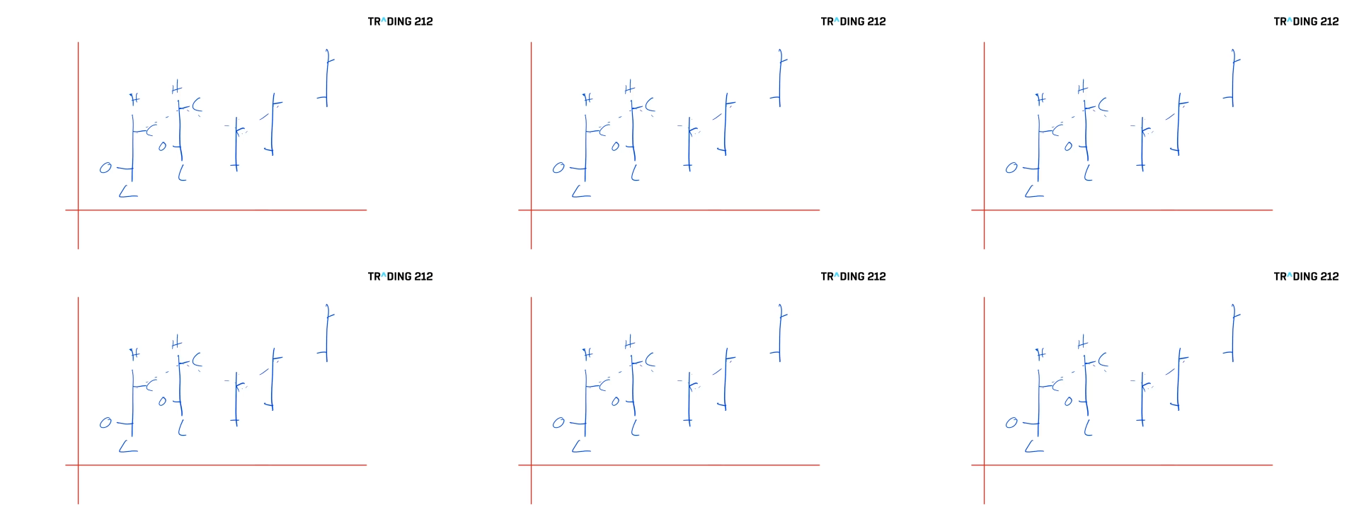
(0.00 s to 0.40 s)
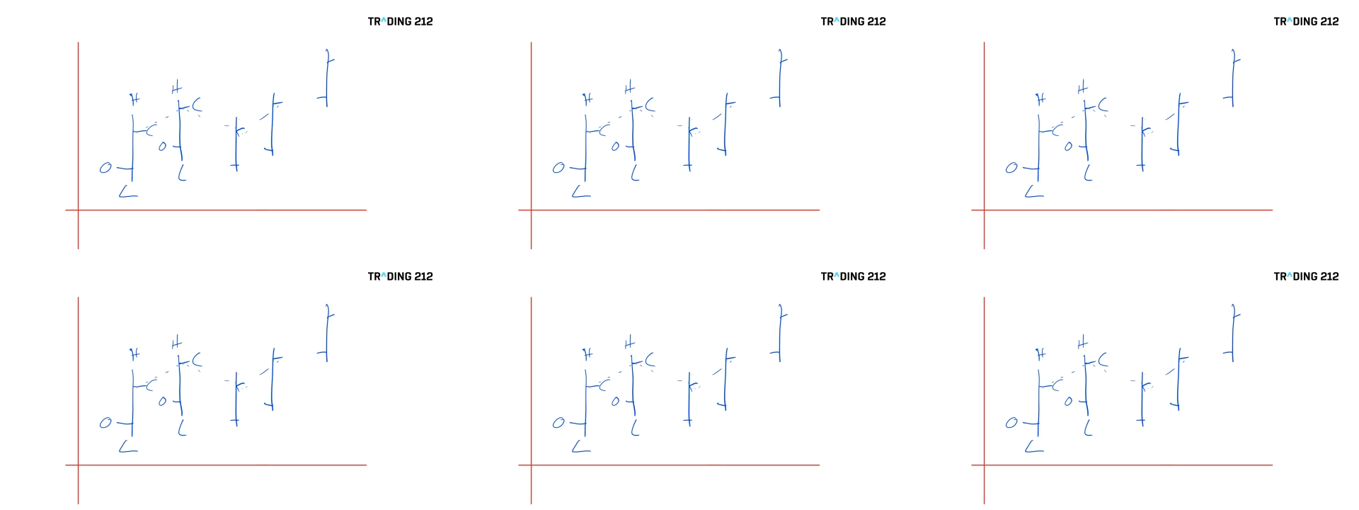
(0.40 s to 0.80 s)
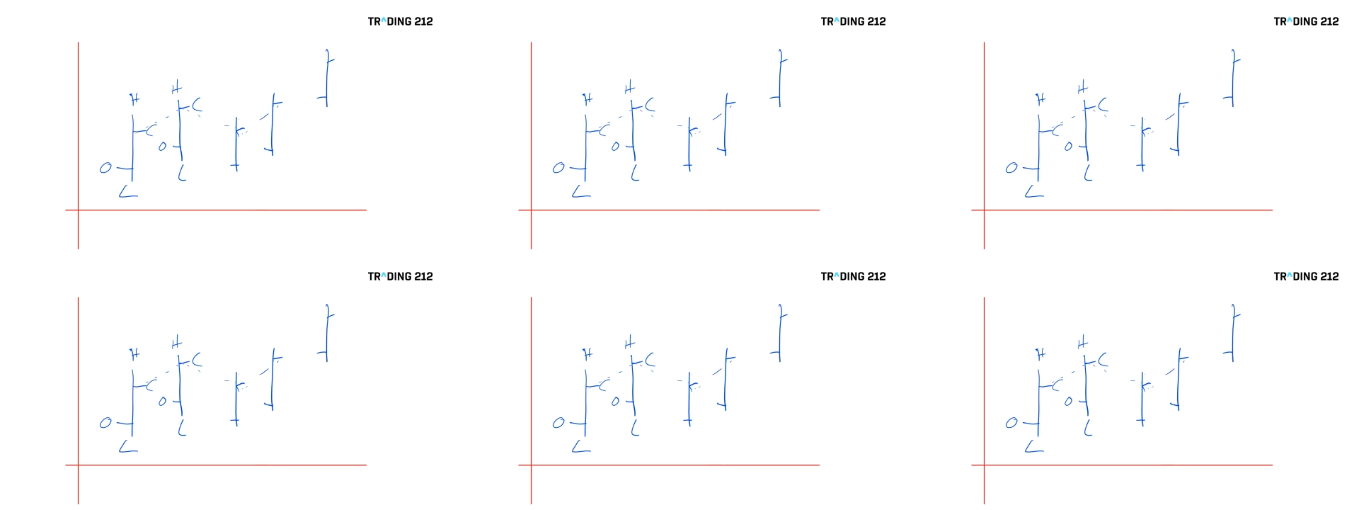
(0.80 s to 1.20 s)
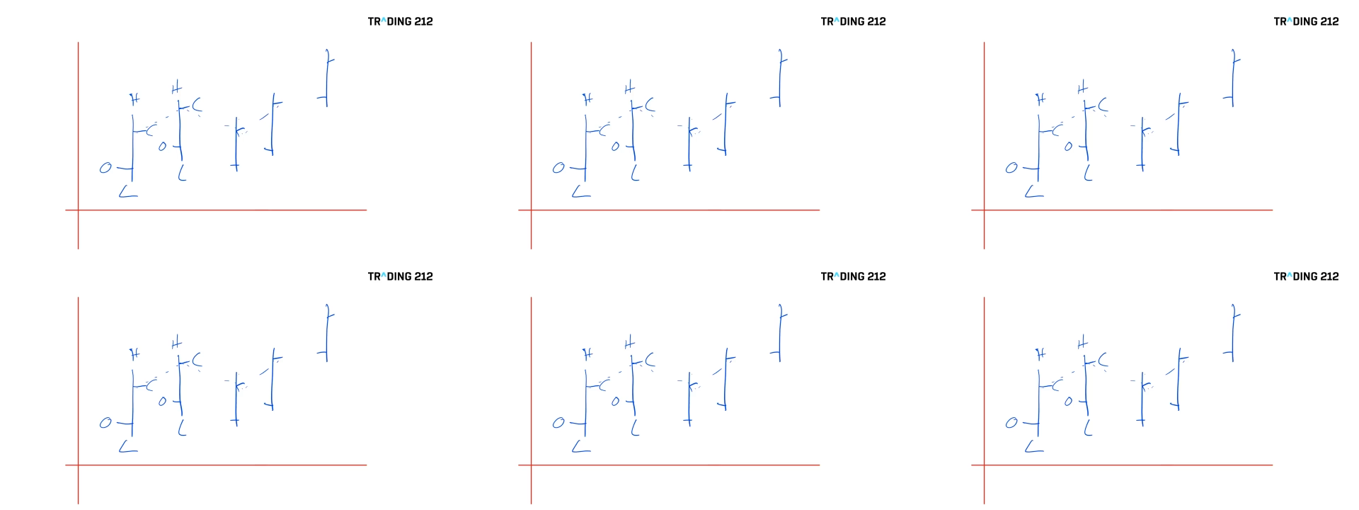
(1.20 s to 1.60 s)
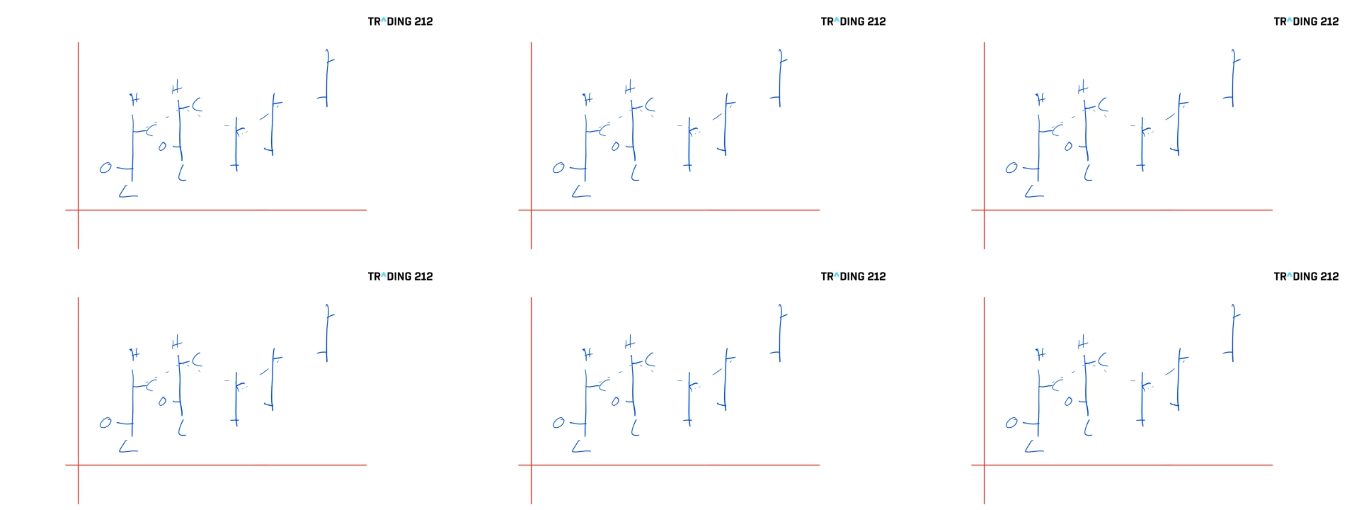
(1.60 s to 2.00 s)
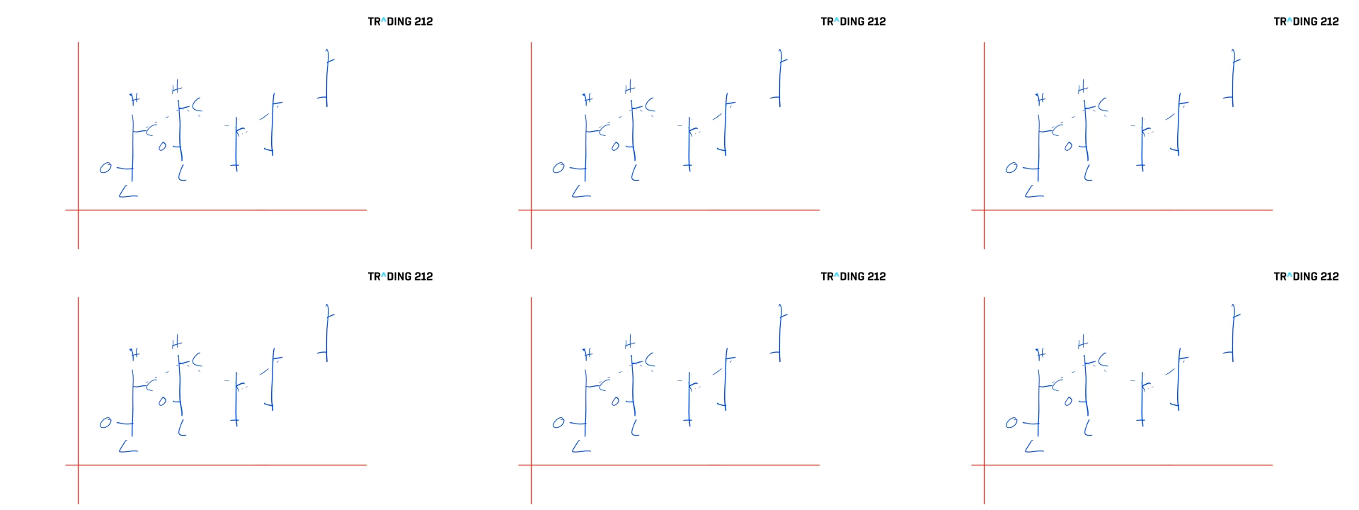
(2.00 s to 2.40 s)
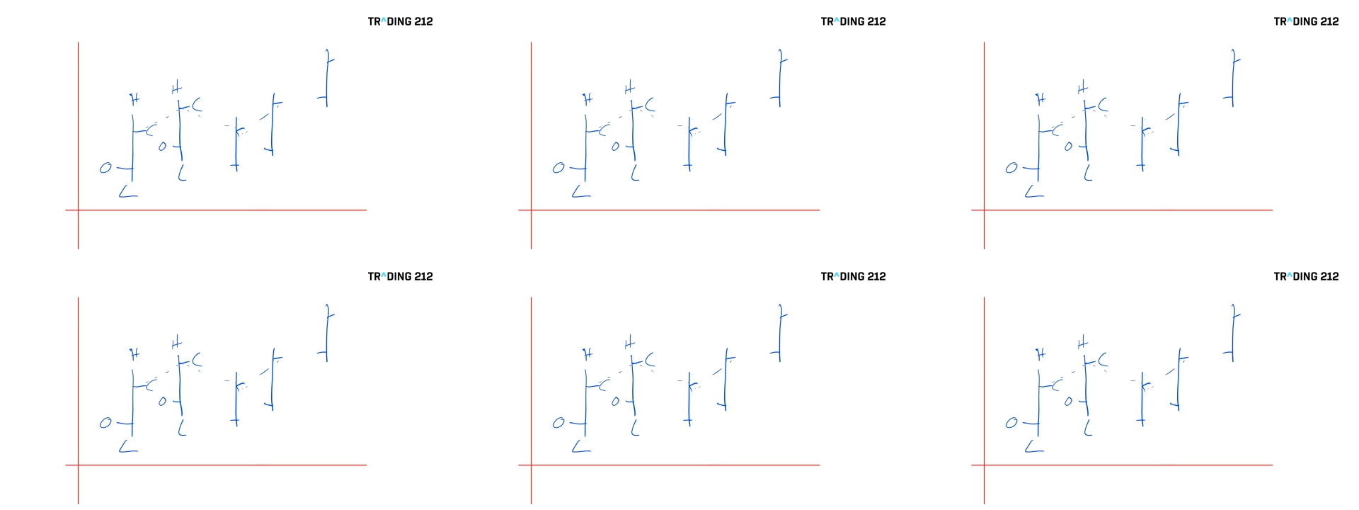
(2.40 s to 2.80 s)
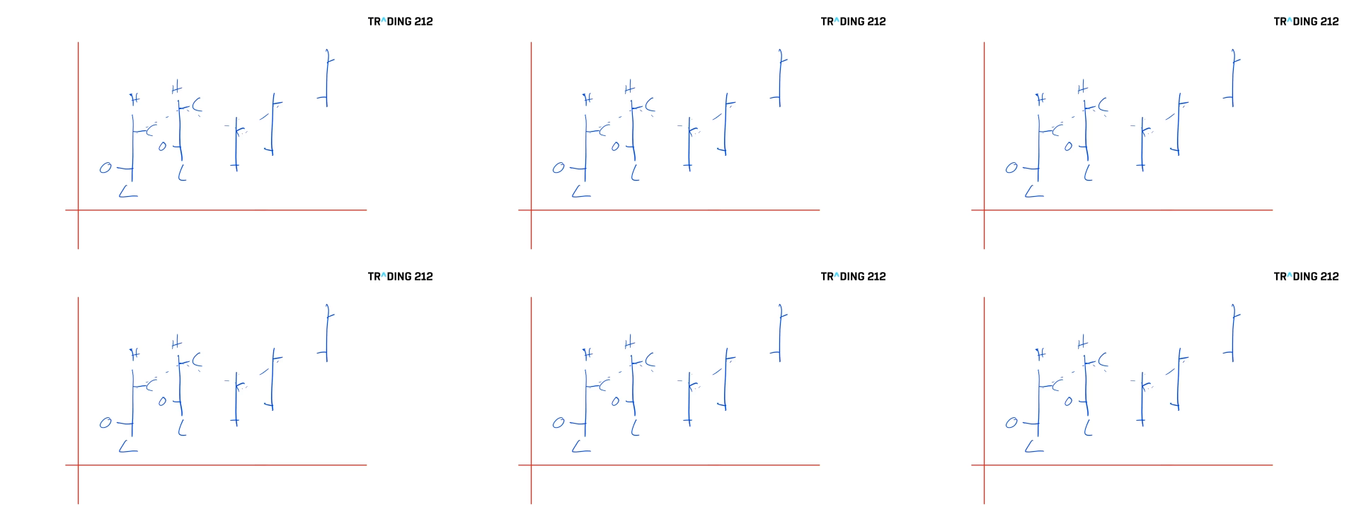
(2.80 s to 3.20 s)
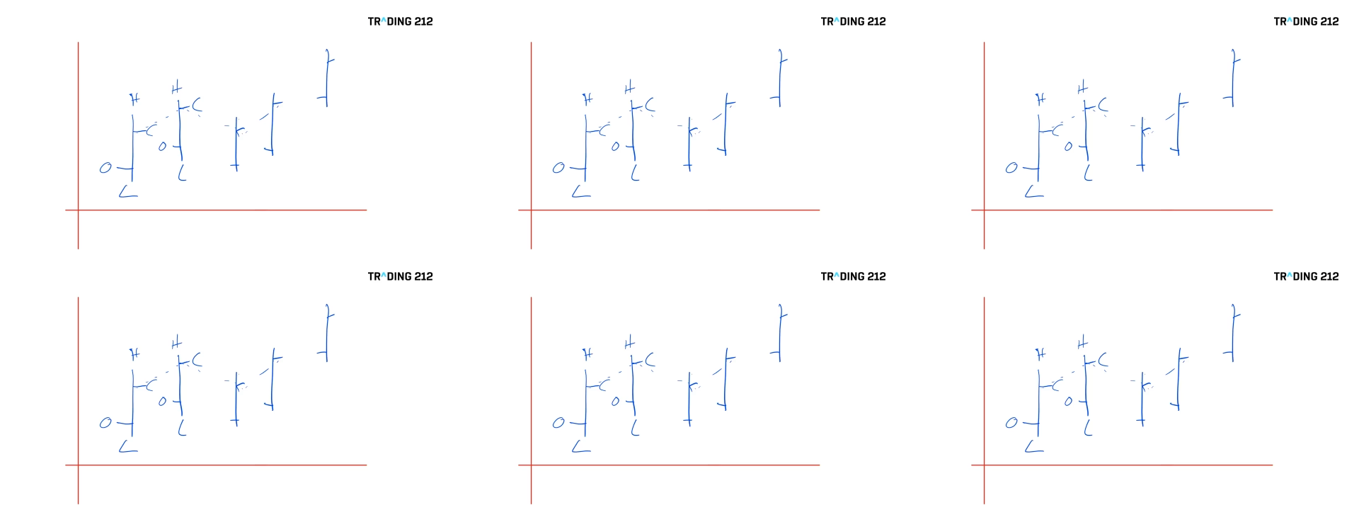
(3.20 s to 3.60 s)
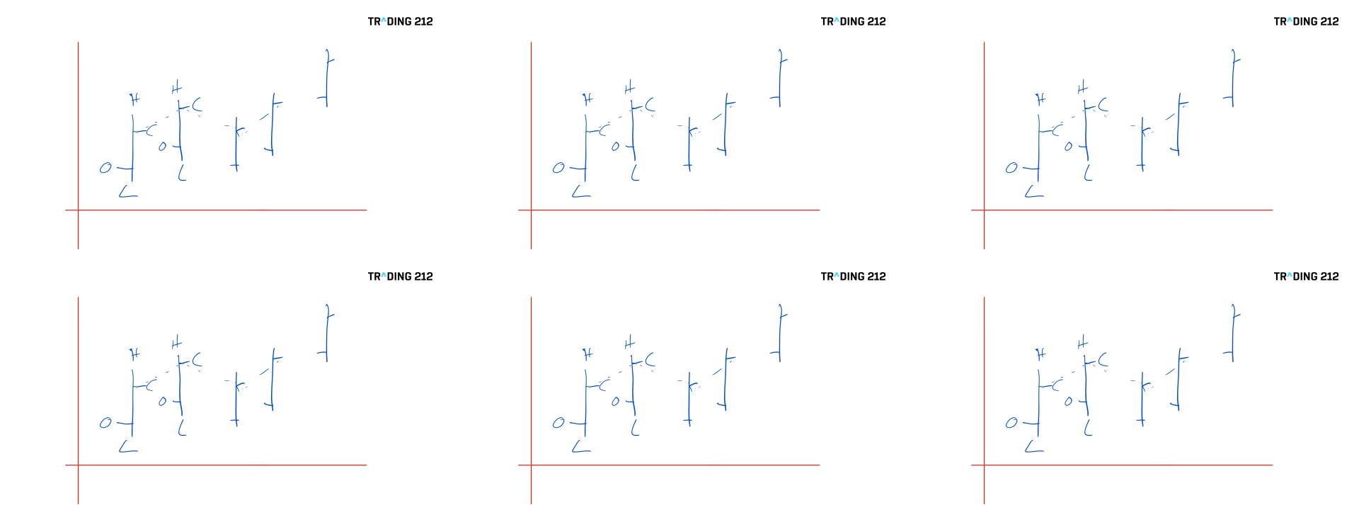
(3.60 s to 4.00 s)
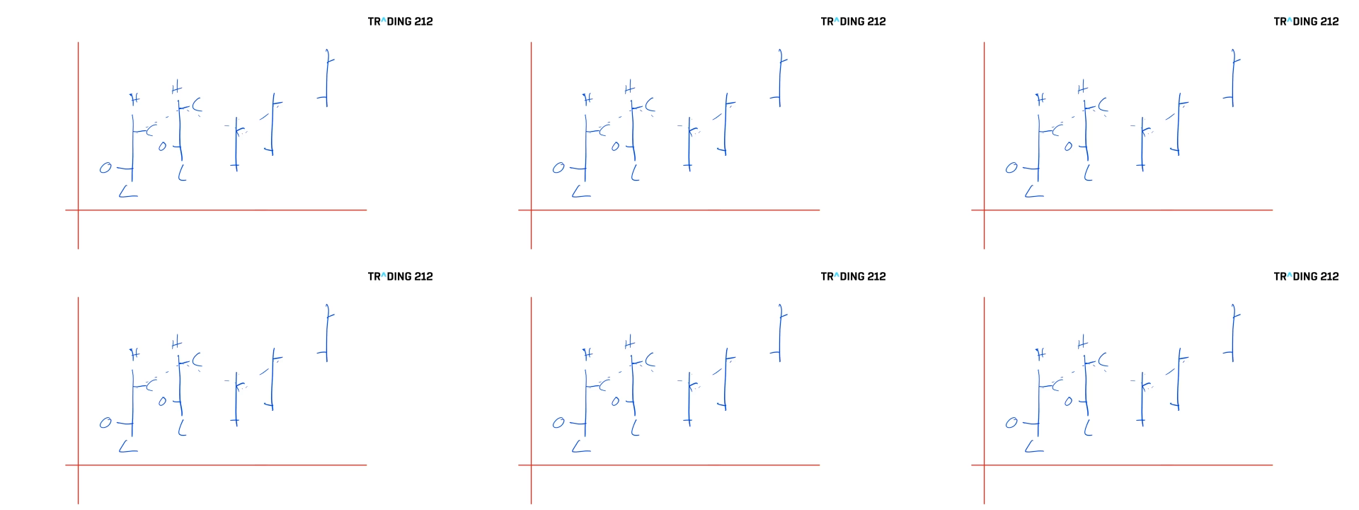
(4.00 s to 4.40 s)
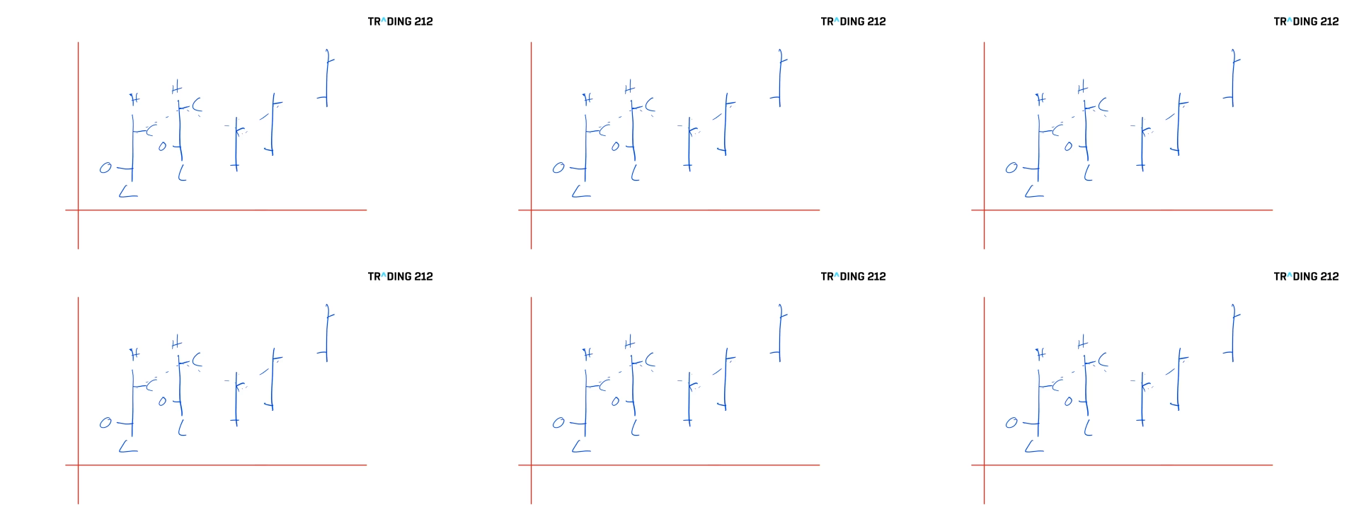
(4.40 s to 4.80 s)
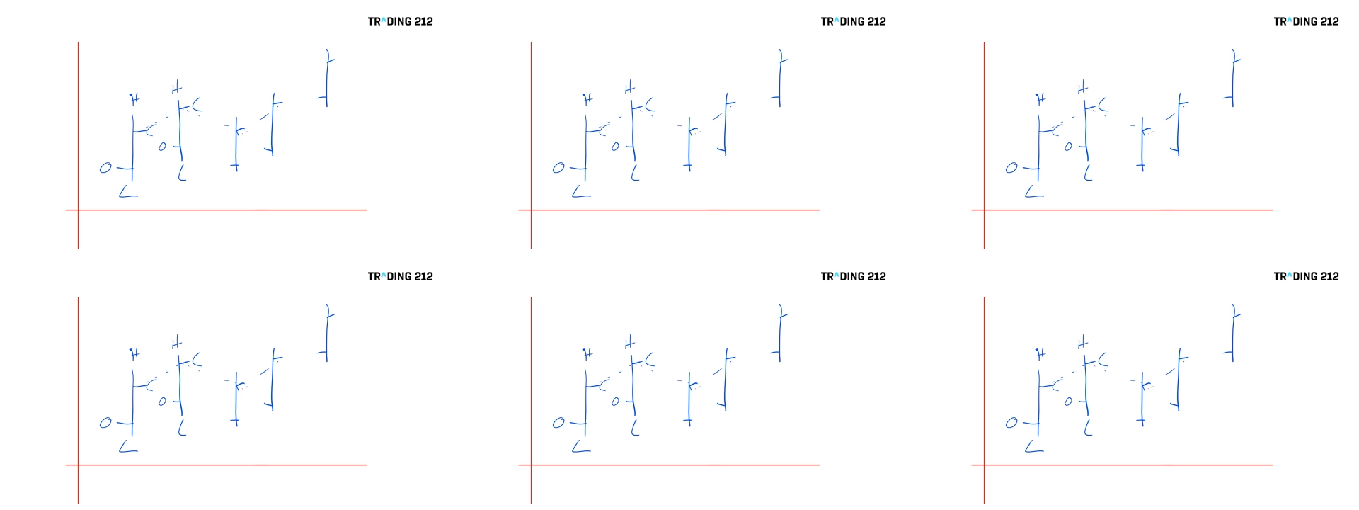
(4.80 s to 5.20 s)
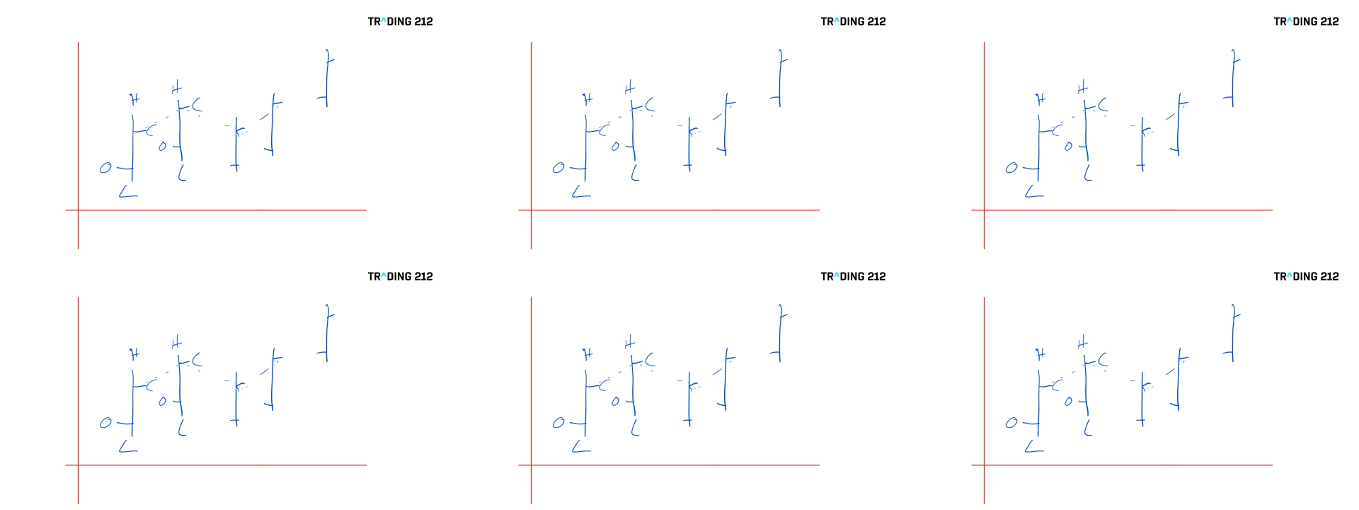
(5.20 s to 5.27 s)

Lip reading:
Nobody's mouth can be seen.